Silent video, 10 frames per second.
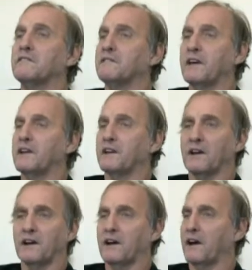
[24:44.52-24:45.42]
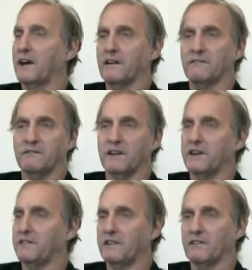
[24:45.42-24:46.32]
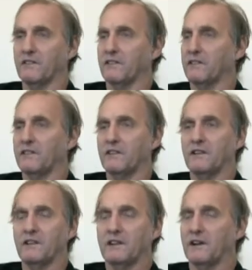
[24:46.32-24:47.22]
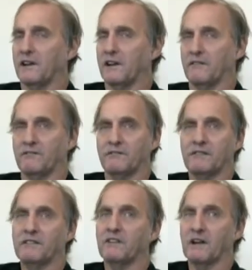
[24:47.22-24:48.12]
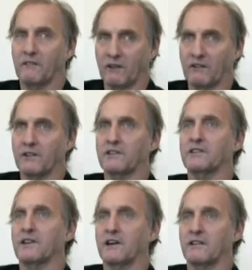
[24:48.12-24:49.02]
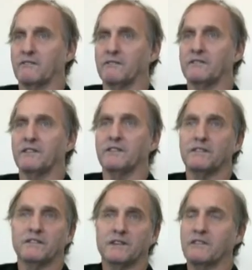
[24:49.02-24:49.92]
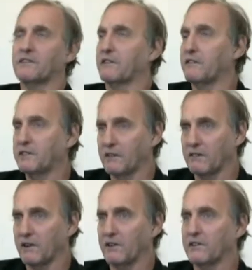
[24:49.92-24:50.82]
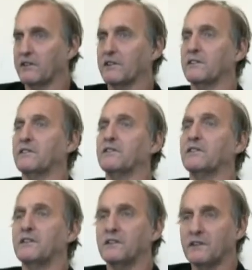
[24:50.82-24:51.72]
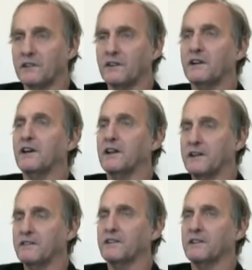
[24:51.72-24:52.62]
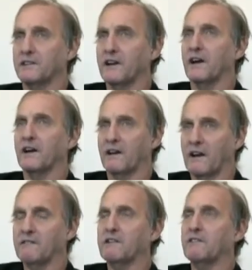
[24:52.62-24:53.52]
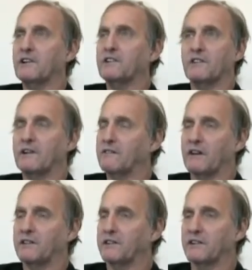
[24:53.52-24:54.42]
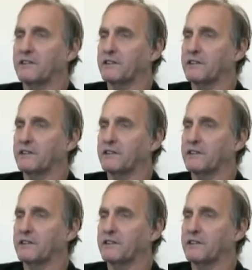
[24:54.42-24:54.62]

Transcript: Many. I have many people. People I work with, different groups I belong to, different. I'm enriched very much.